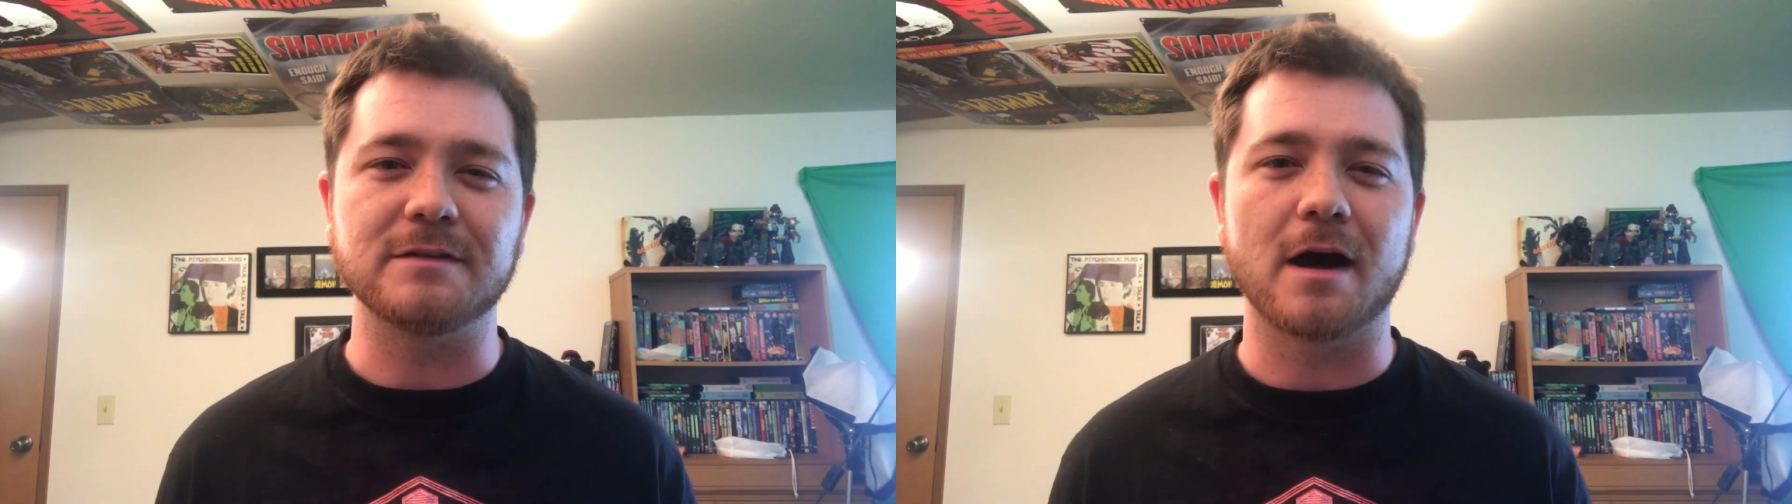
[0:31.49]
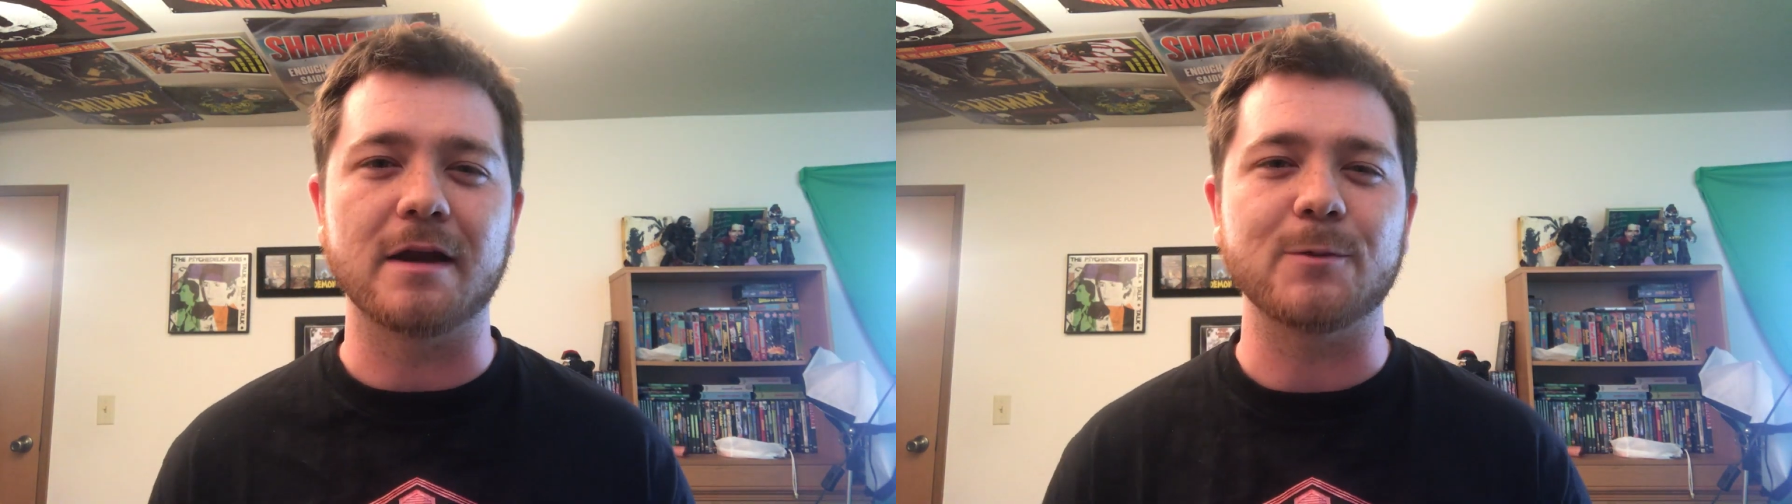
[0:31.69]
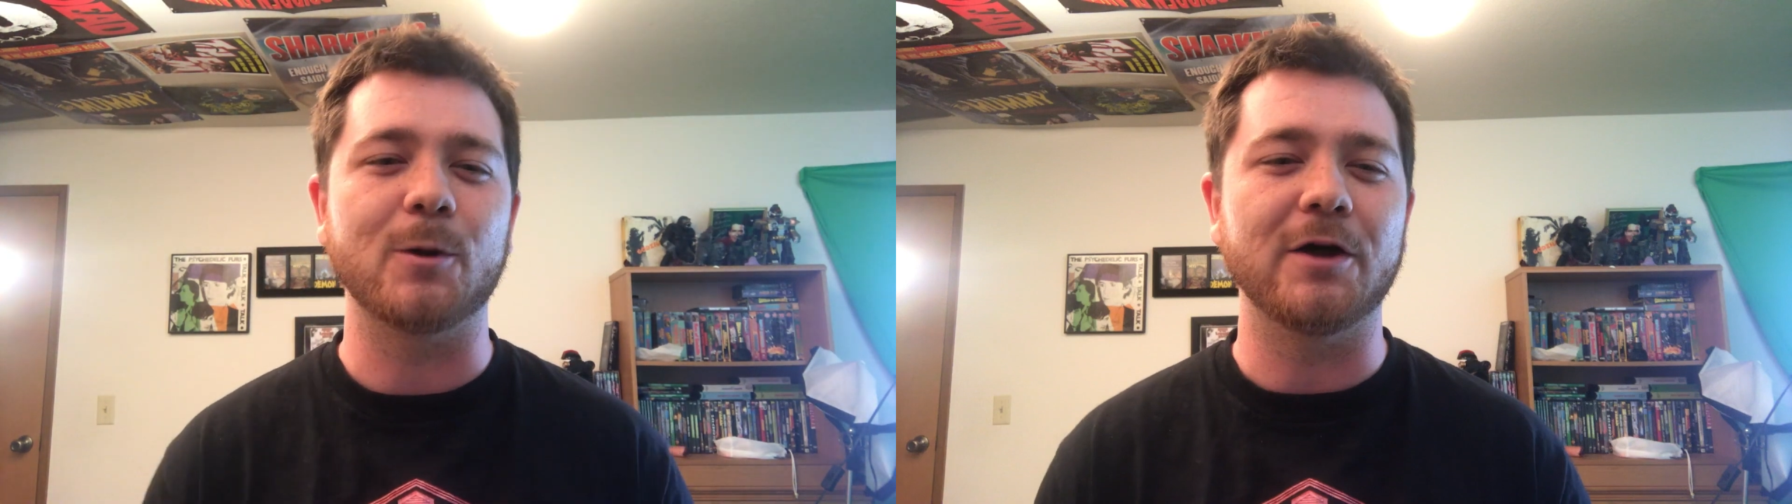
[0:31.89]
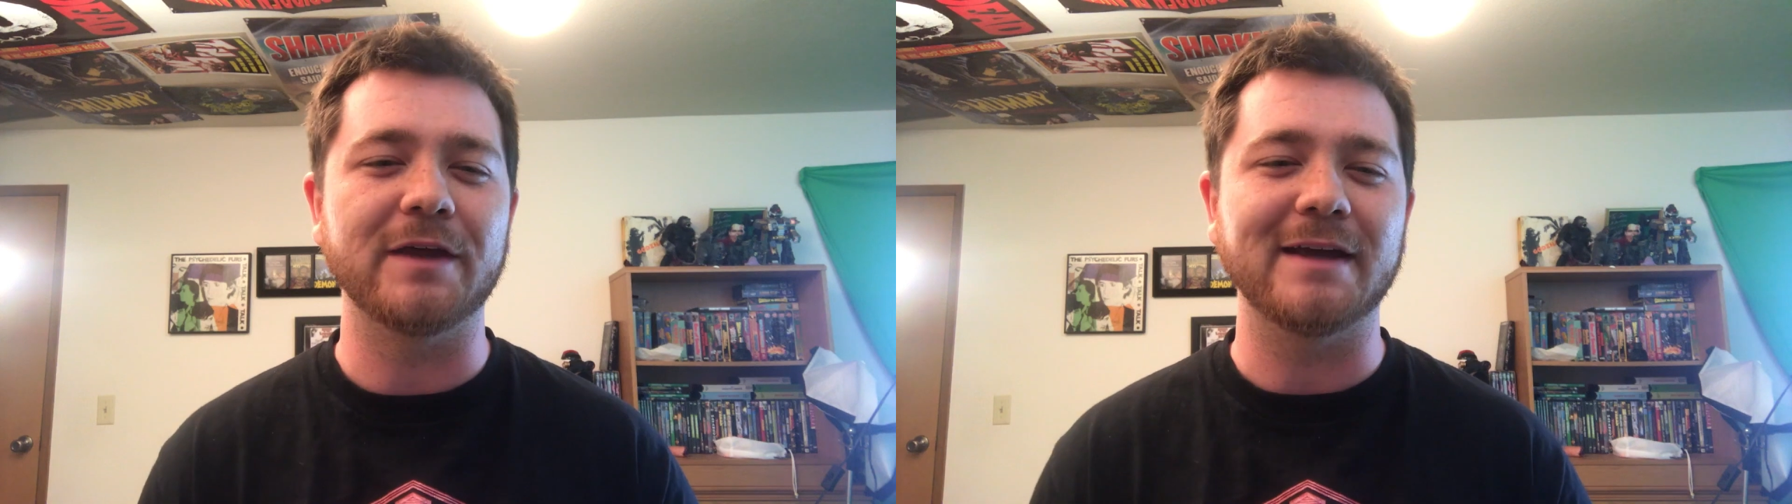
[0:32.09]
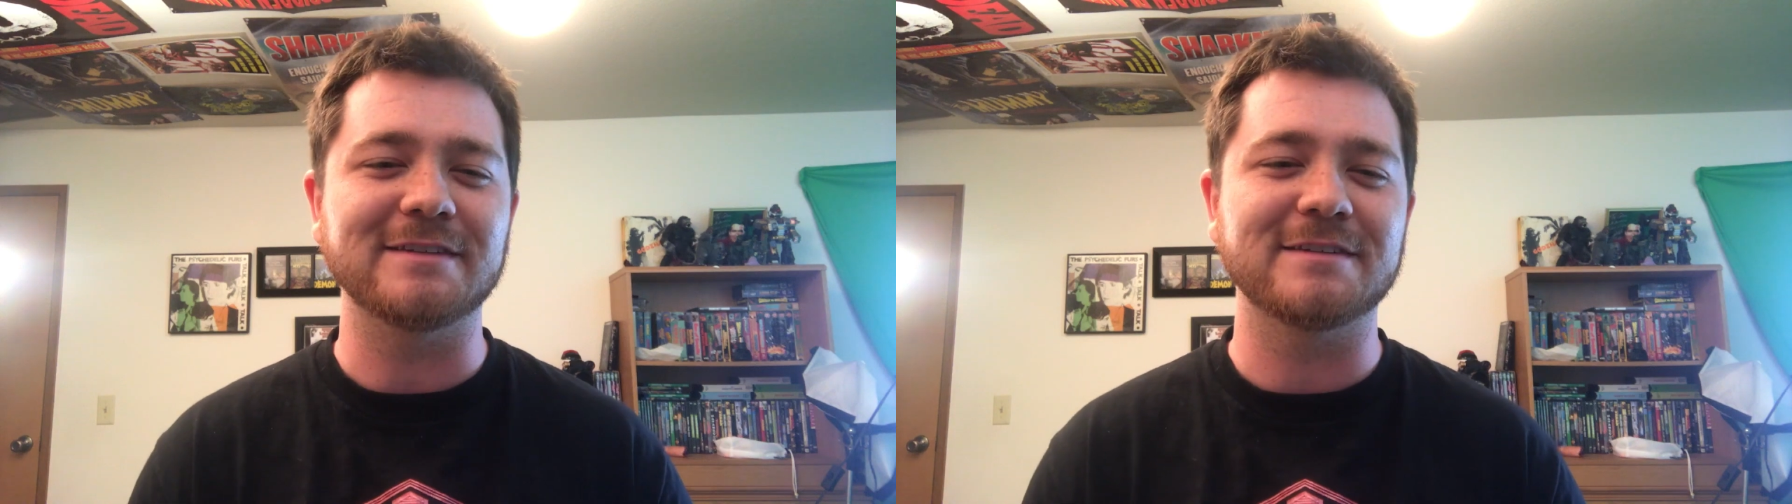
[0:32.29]
Todd E
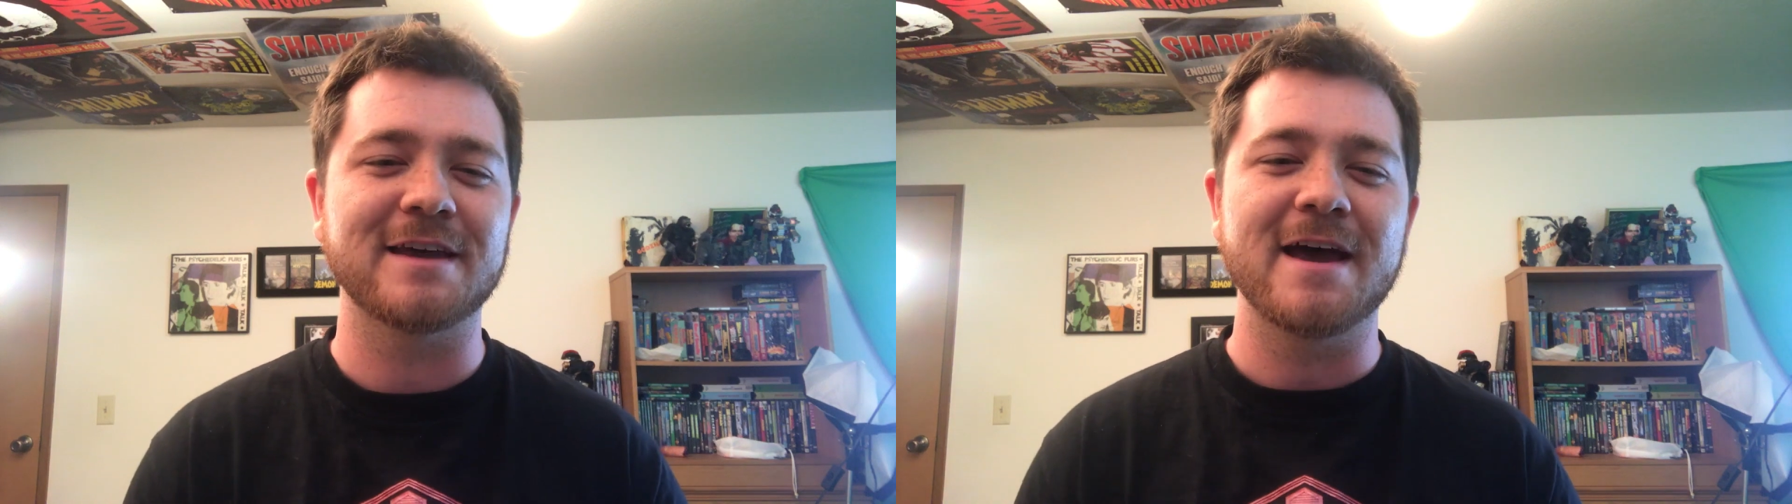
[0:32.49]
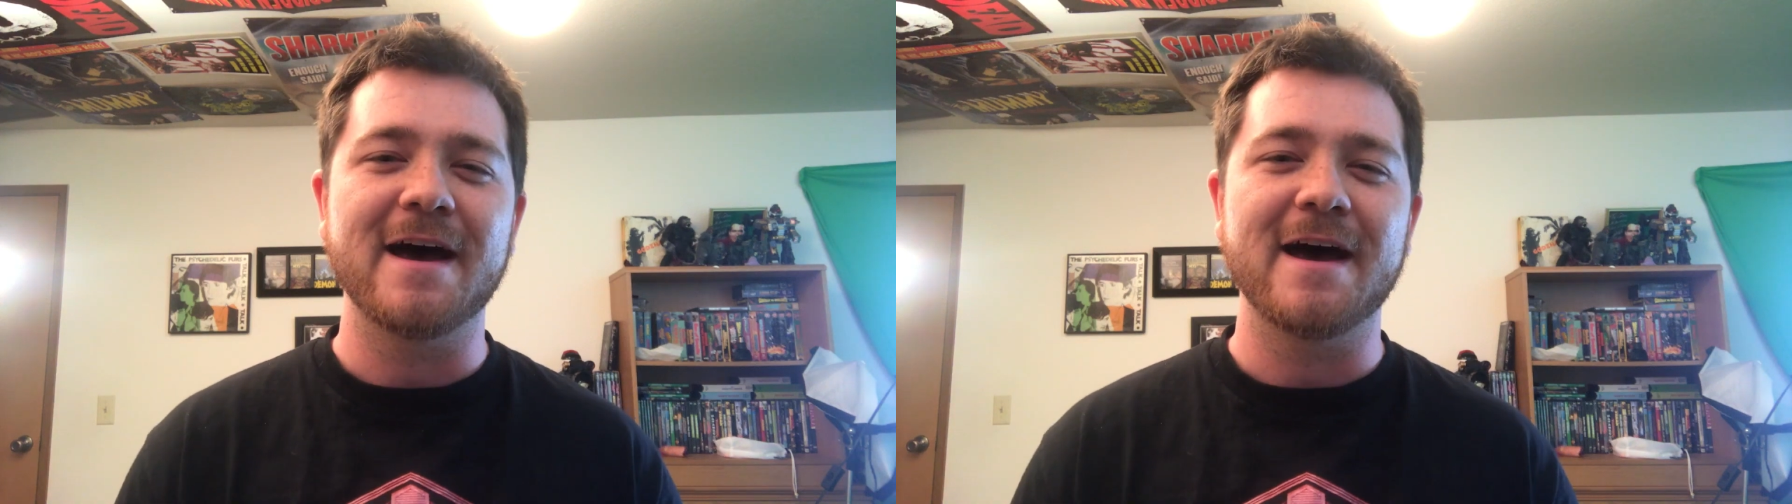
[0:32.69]
Walnuts.